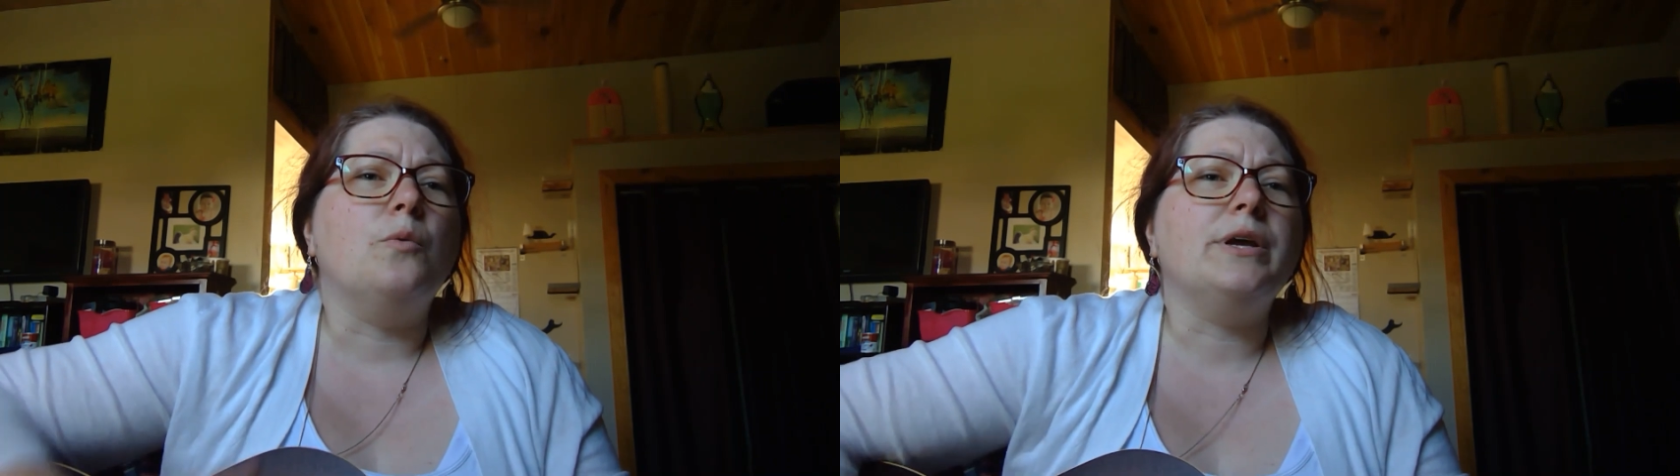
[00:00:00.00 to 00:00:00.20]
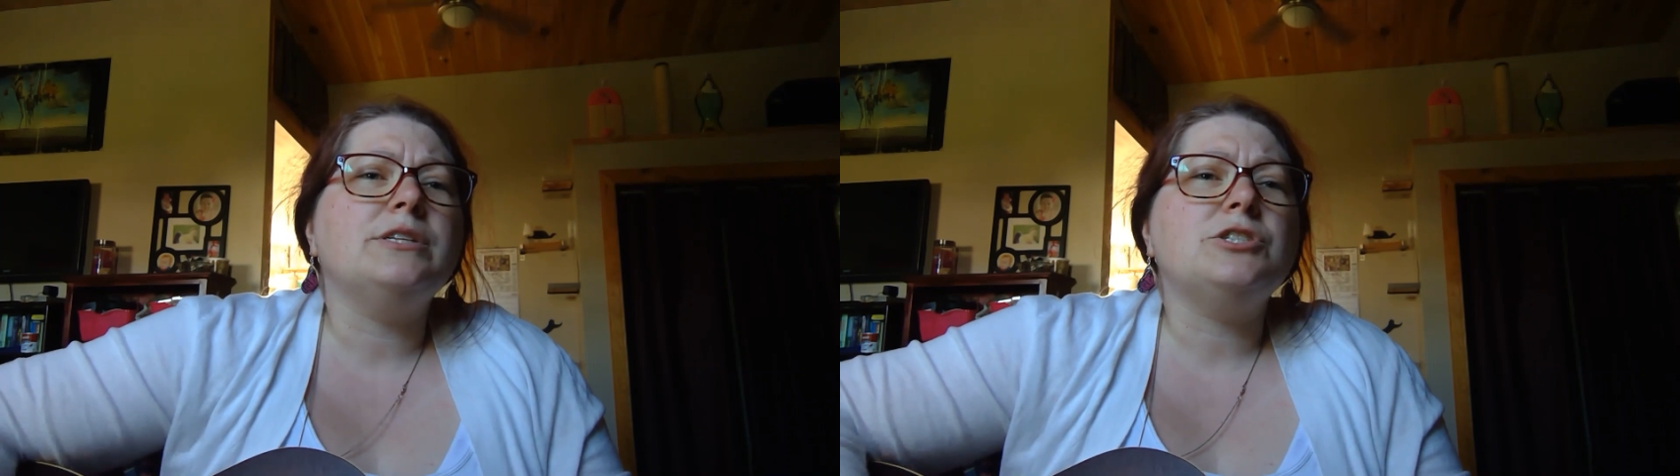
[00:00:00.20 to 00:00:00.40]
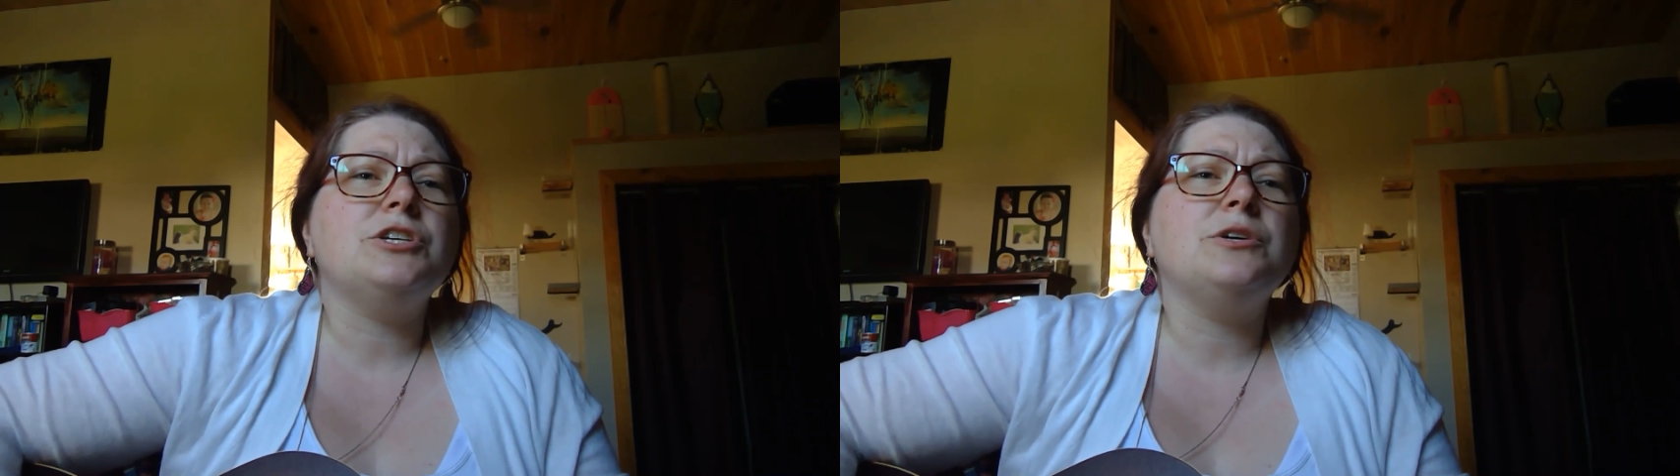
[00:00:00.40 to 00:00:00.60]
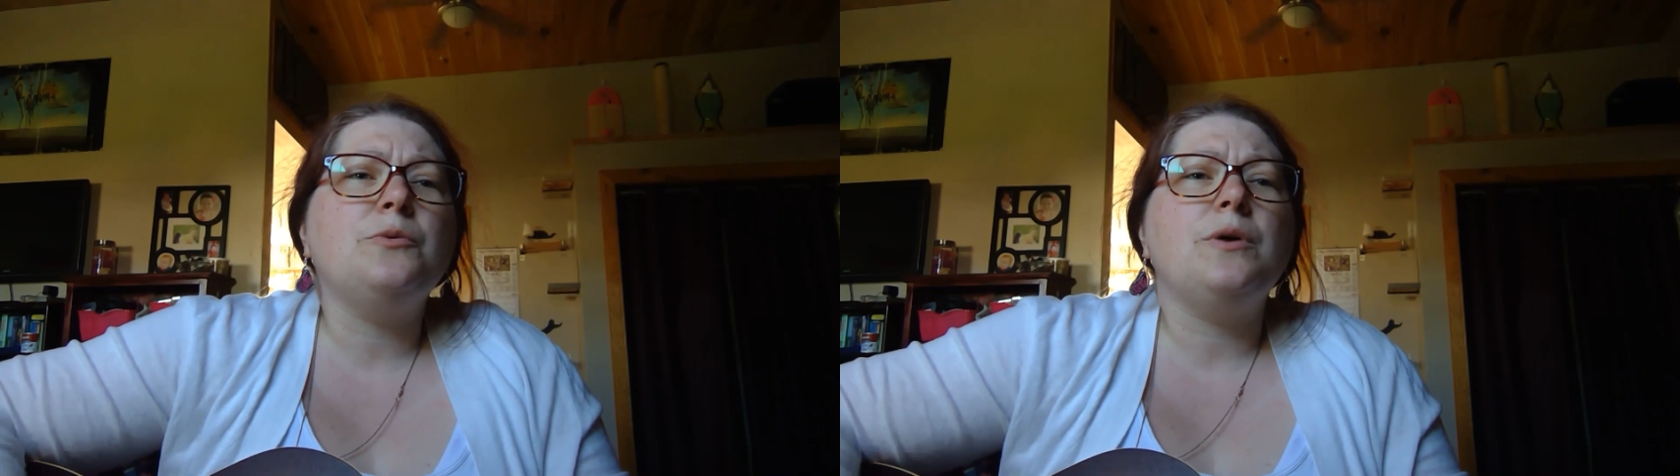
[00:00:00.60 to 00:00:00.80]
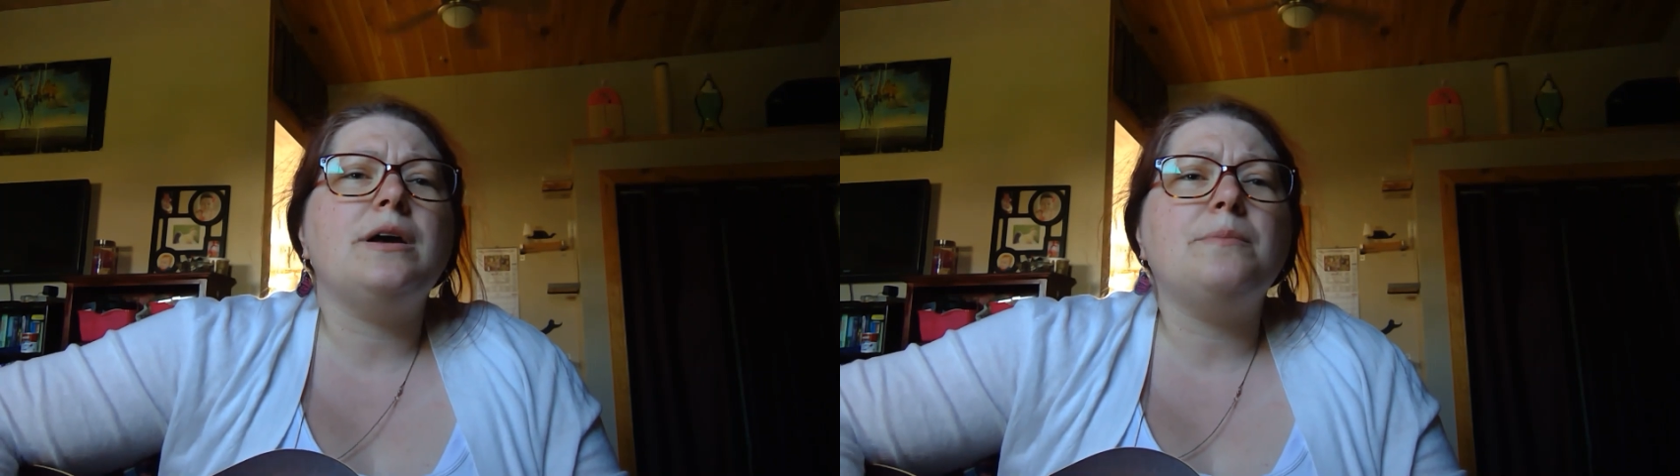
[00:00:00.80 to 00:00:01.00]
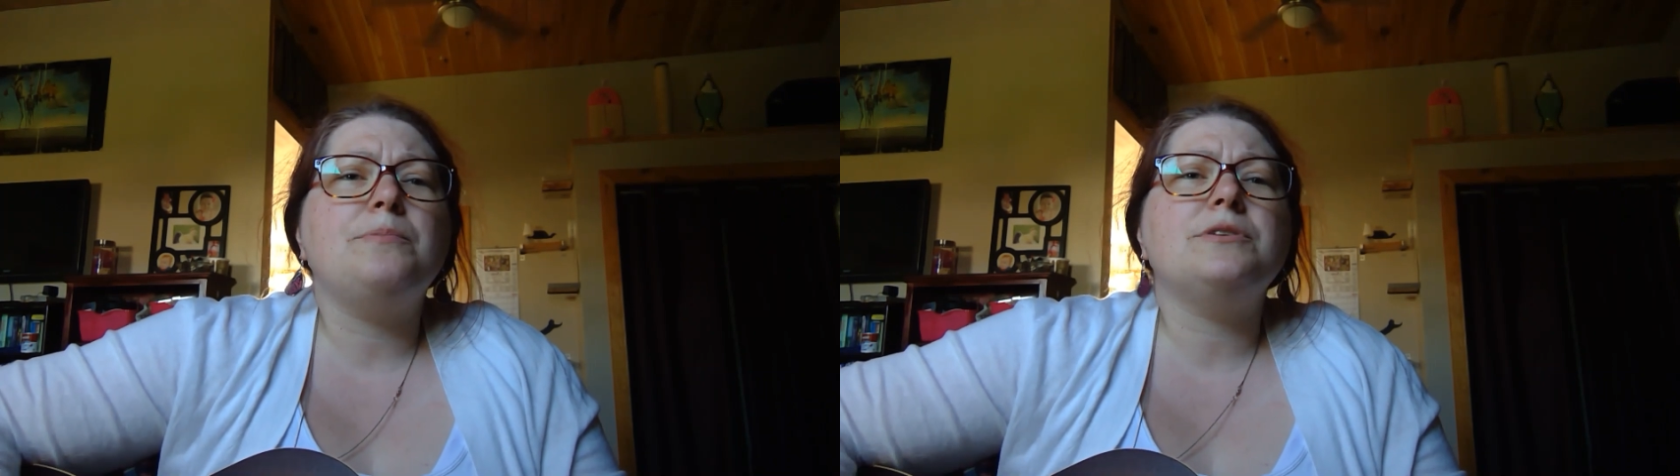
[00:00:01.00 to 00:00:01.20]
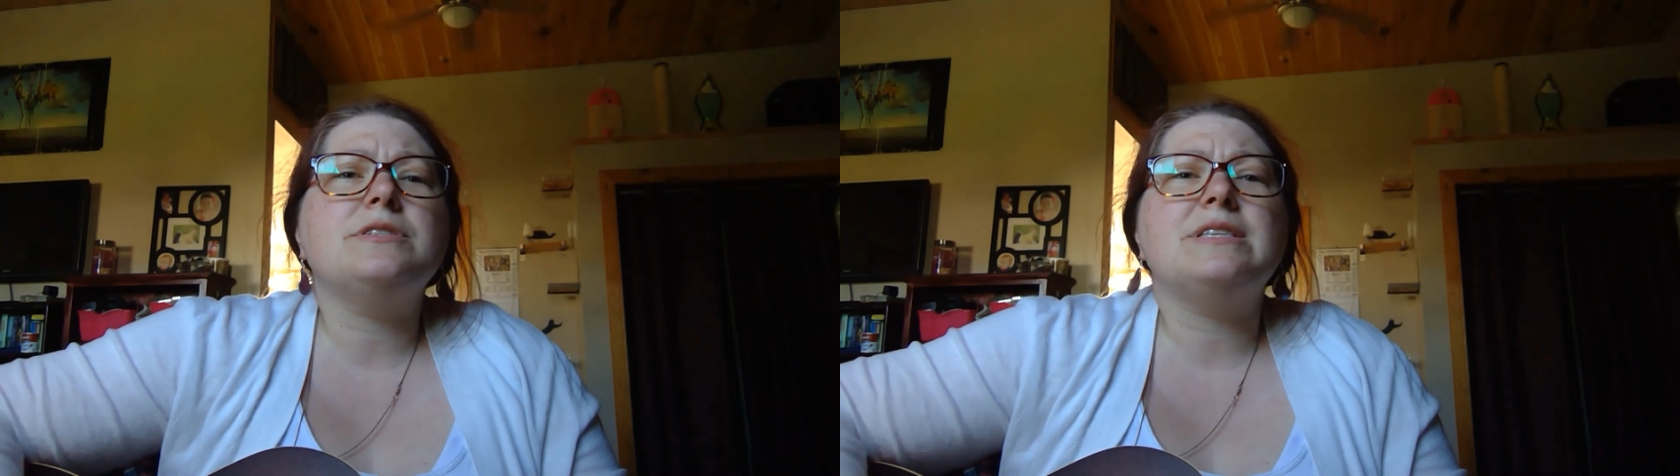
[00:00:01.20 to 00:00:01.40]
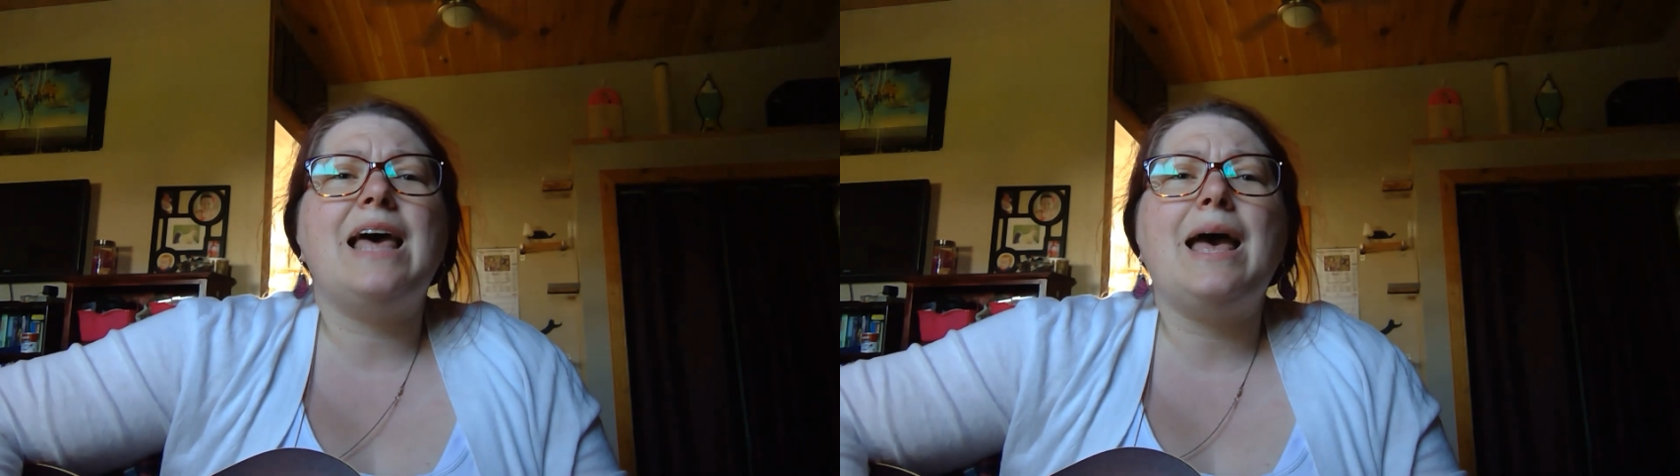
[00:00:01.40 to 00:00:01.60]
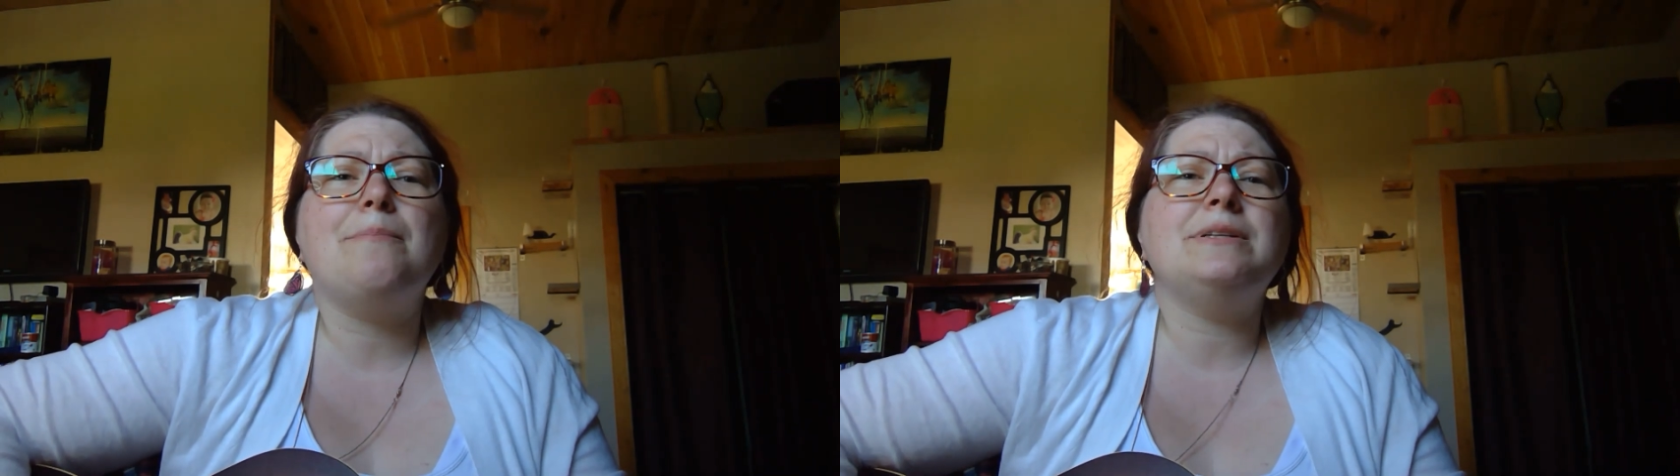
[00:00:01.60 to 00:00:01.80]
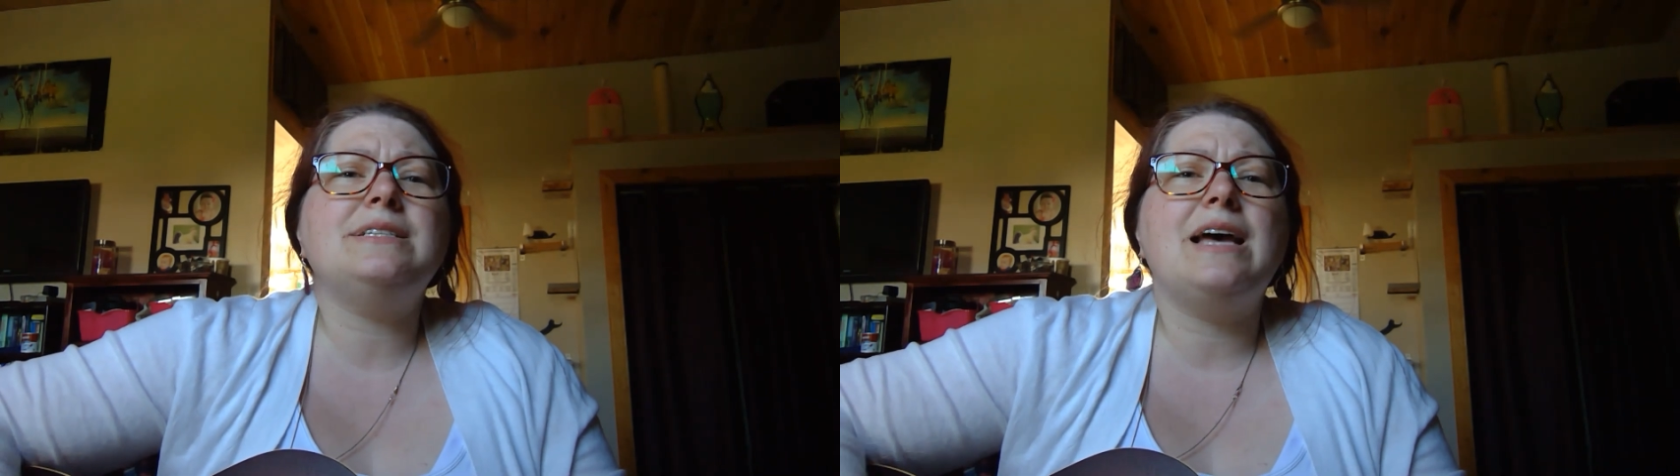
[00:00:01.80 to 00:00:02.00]
Windshield wipers
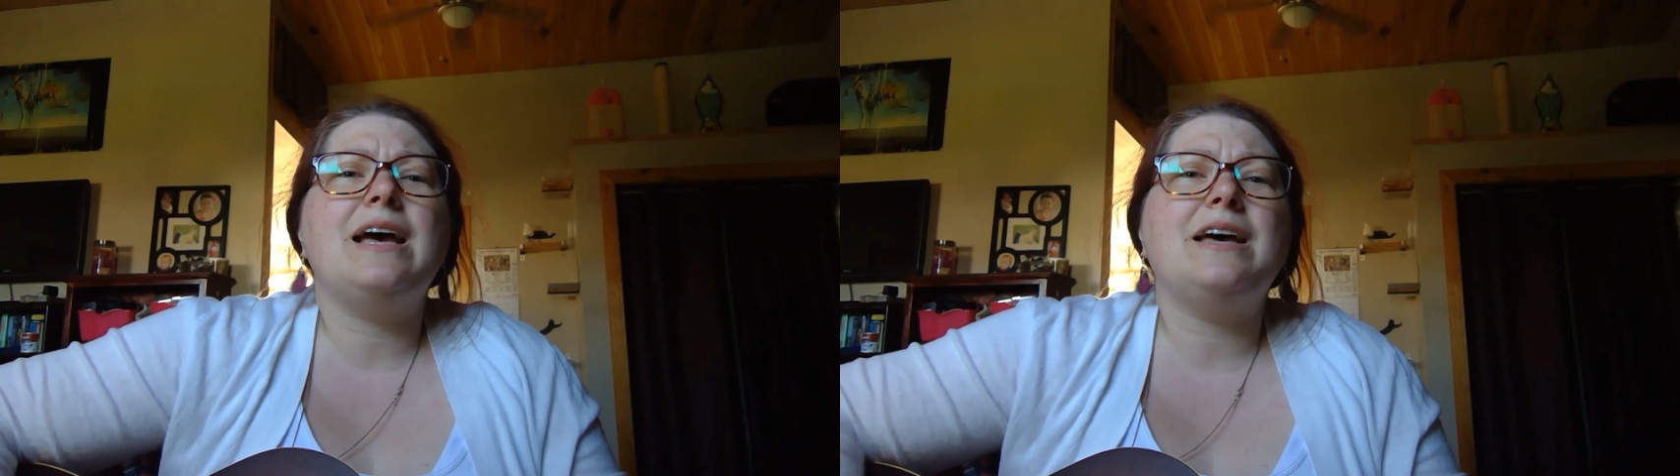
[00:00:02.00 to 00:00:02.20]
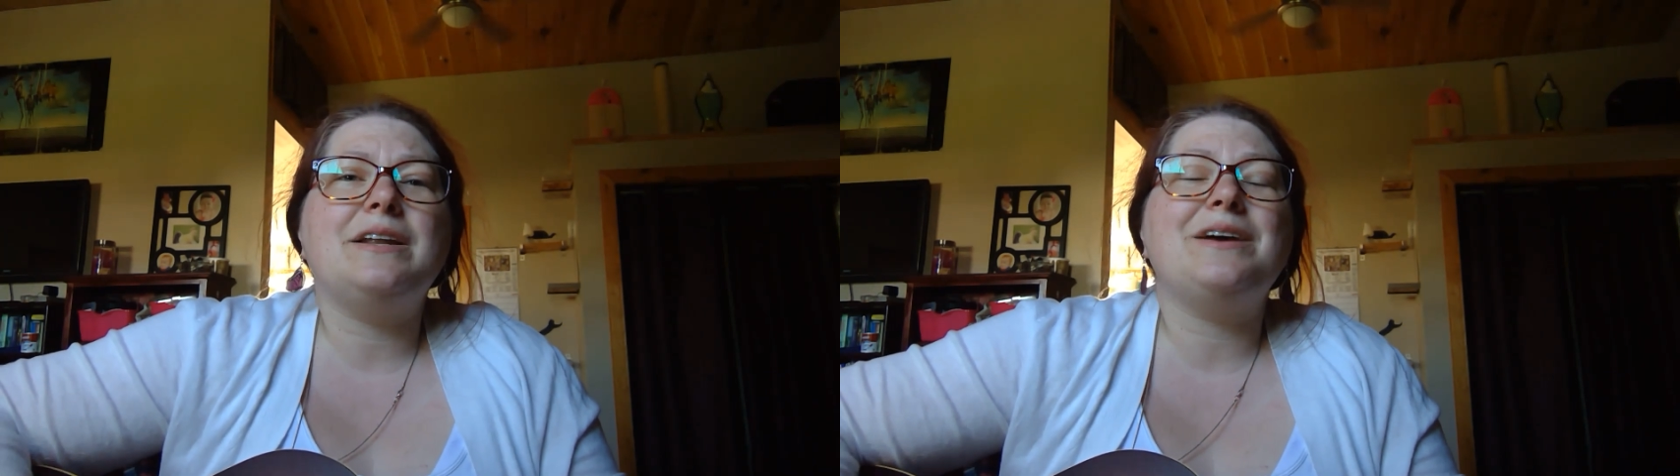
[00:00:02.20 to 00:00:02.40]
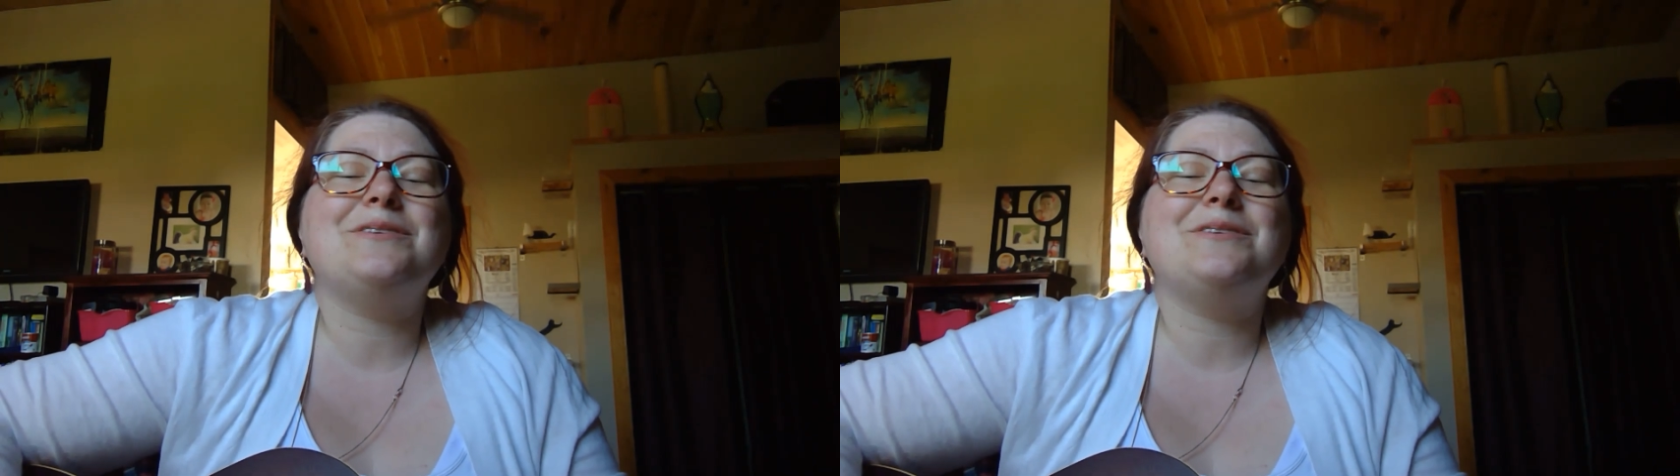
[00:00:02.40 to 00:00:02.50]
slapping time.